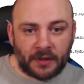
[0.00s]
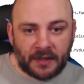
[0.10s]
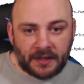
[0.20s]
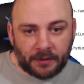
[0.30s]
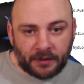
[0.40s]

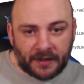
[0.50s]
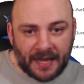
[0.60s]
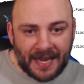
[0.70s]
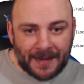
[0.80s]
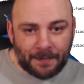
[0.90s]
and we look
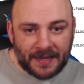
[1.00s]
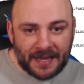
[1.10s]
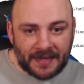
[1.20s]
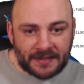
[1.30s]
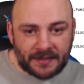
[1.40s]

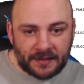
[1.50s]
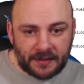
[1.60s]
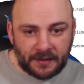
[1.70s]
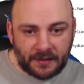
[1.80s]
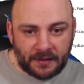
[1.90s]
APS,
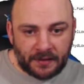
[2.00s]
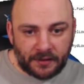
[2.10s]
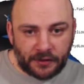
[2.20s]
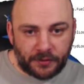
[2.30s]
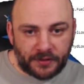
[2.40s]

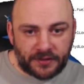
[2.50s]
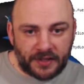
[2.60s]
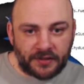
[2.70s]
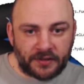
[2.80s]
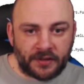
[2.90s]
Union
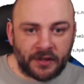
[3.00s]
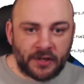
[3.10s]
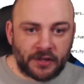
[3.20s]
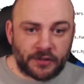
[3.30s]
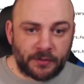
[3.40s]
Station.
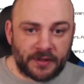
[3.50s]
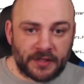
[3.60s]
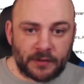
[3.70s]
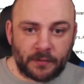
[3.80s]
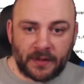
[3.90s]
So
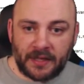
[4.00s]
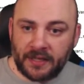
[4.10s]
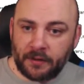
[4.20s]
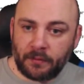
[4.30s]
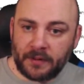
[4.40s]
this one right
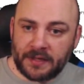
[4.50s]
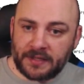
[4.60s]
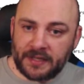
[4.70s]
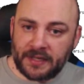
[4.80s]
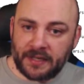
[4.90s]
here is
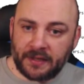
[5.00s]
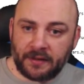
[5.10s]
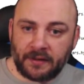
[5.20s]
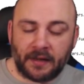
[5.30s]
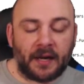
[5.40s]

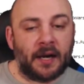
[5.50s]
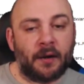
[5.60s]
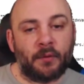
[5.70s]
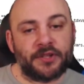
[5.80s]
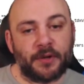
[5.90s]
in,
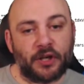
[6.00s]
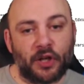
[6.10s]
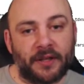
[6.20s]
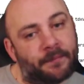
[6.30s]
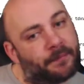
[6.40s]

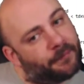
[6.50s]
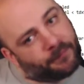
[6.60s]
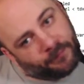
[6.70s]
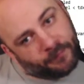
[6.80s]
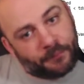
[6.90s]
whatchamacallit,
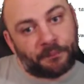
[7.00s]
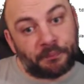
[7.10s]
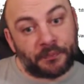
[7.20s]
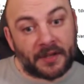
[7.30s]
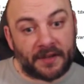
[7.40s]

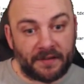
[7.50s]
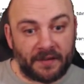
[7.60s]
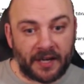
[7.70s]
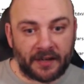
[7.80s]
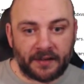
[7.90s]

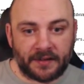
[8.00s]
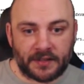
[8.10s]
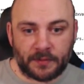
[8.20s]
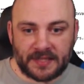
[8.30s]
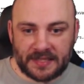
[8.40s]
Nevada, and this
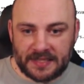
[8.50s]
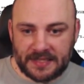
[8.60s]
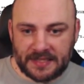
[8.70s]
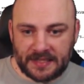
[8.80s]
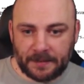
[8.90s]
one's in
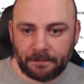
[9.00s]
DC.